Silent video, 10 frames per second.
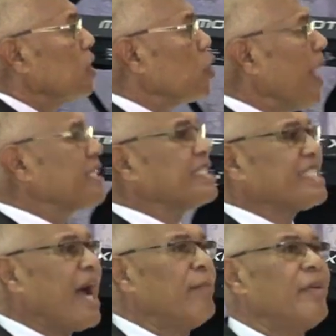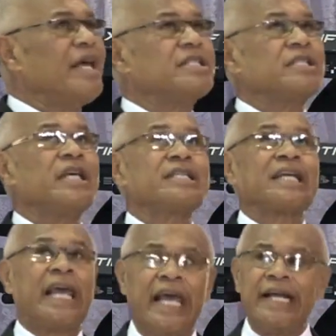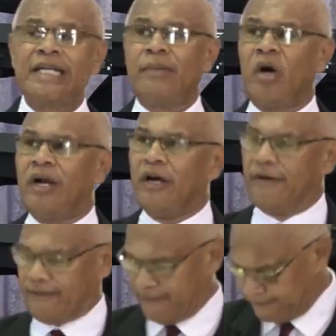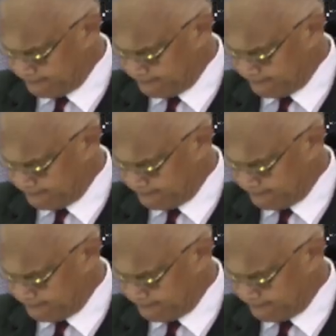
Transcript: to establish his kingdom on earth.